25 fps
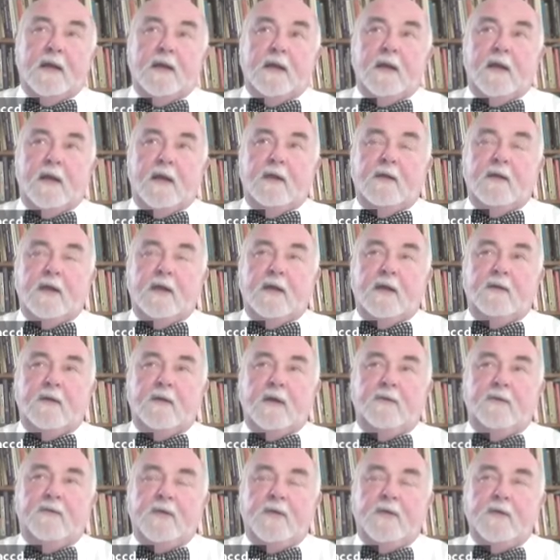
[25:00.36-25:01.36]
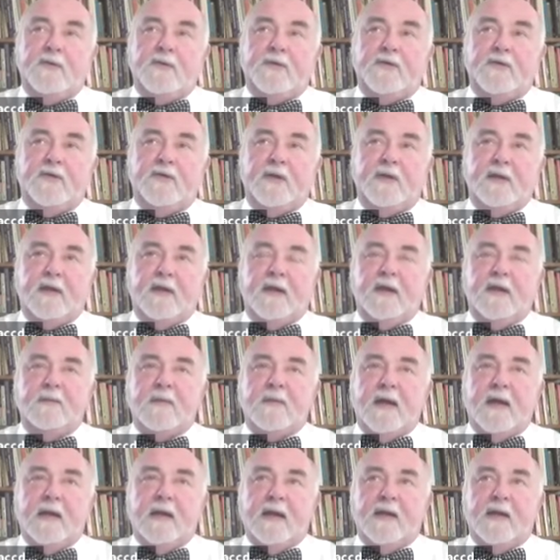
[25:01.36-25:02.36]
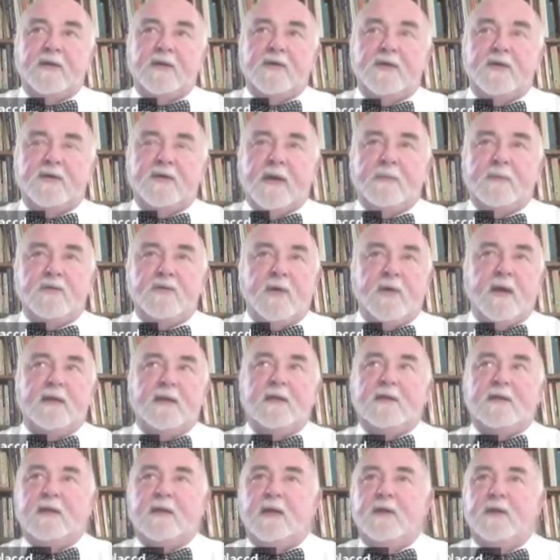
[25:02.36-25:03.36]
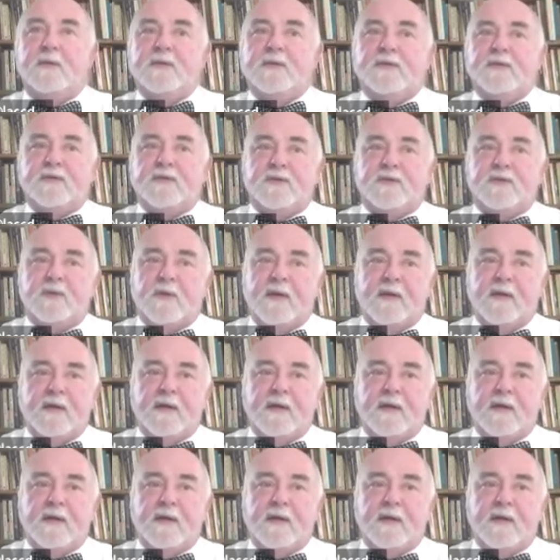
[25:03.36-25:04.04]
if you sit in my lectures, I'm trying to tell you a story.